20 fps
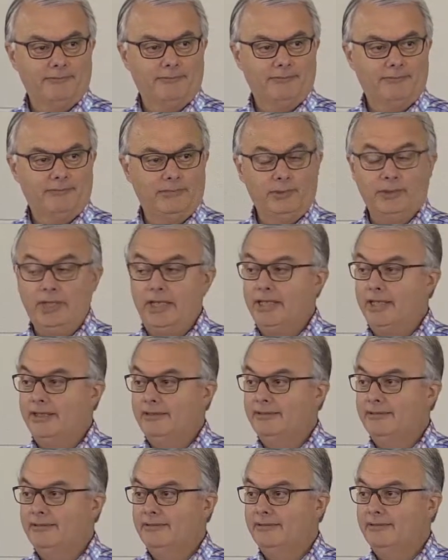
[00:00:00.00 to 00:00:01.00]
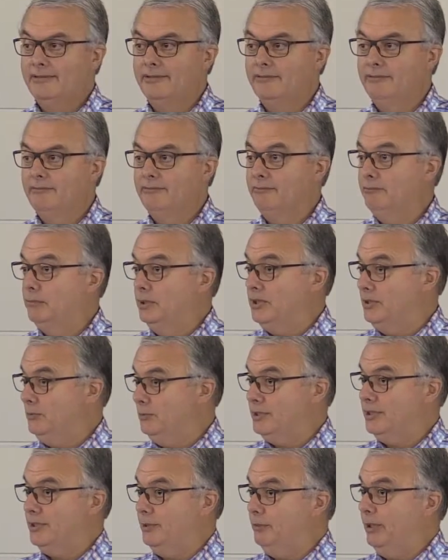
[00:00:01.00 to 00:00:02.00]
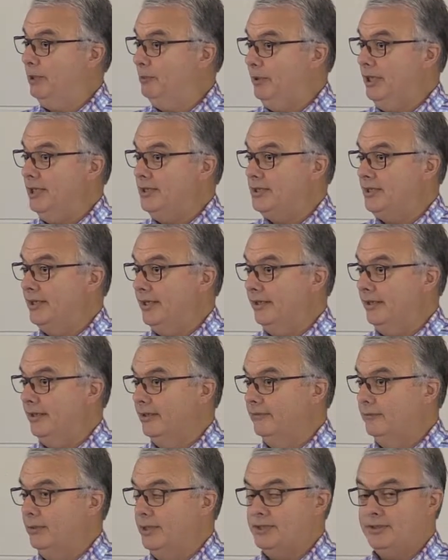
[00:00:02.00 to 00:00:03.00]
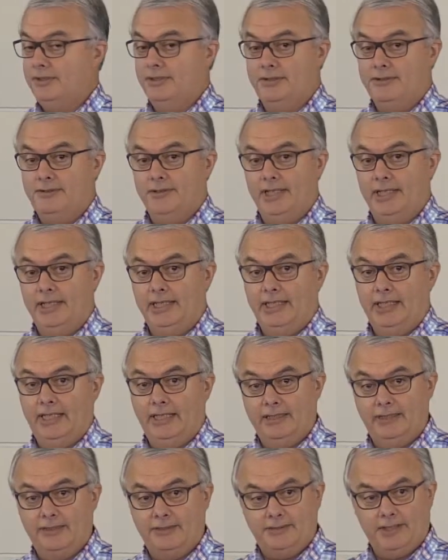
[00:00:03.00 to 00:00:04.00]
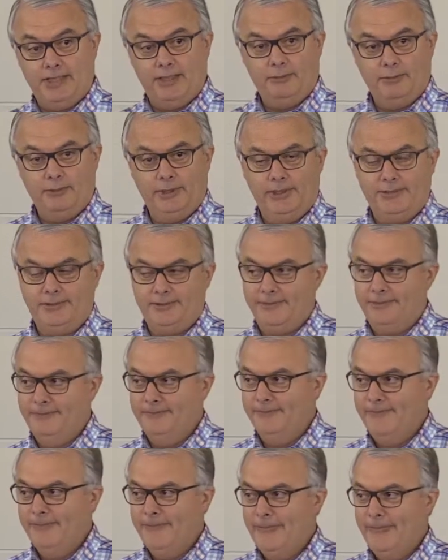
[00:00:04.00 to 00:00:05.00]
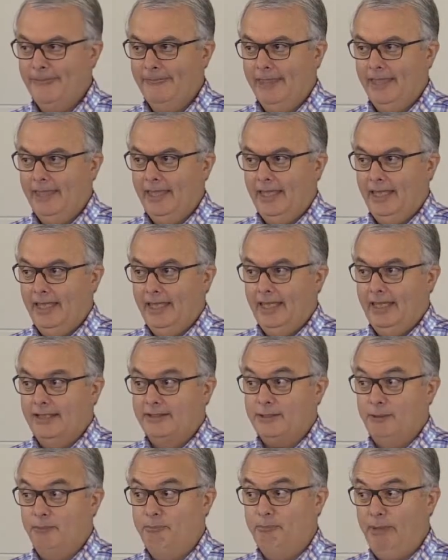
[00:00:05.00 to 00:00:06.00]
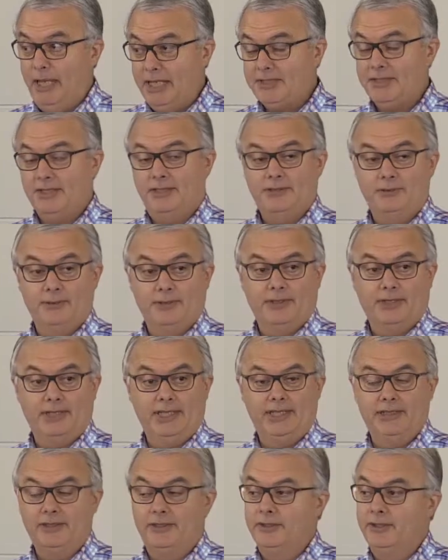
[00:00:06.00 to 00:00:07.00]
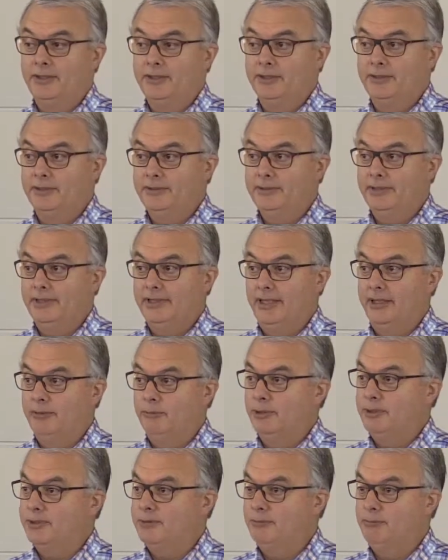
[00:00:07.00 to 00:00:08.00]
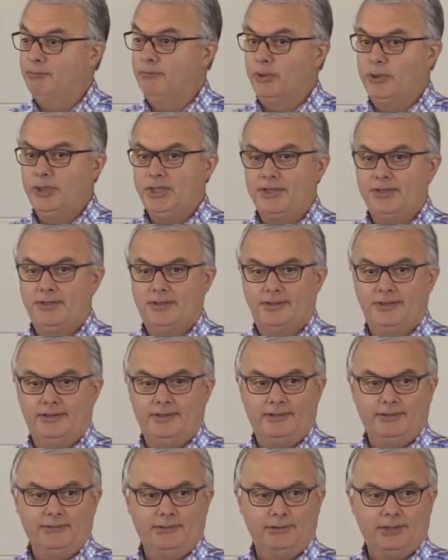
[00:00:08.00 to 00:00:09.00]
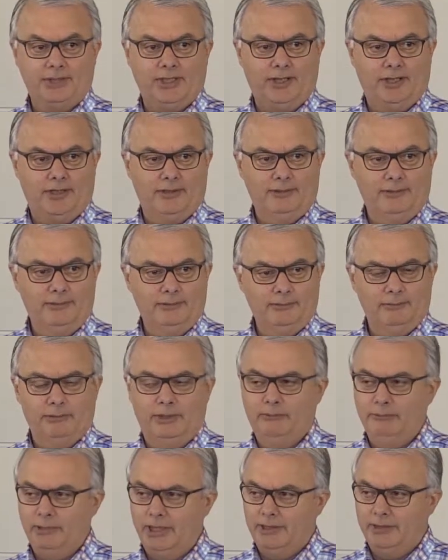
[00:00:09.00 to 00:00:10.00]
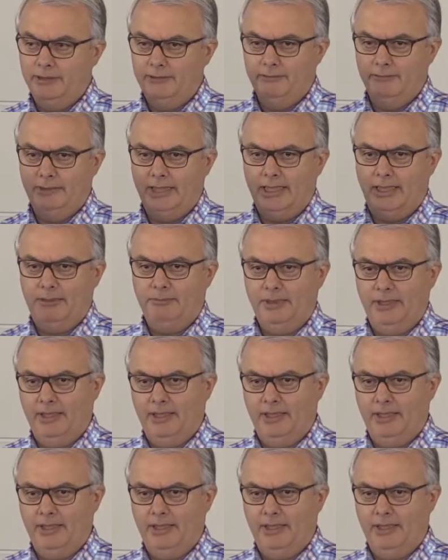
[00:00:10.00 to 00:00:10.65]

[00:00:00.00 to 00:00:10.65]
lookout, which was the big picture of Western Australia down in the southwest. It's a magic sort of thing to do, and it was moist and it was cold when we went up. Our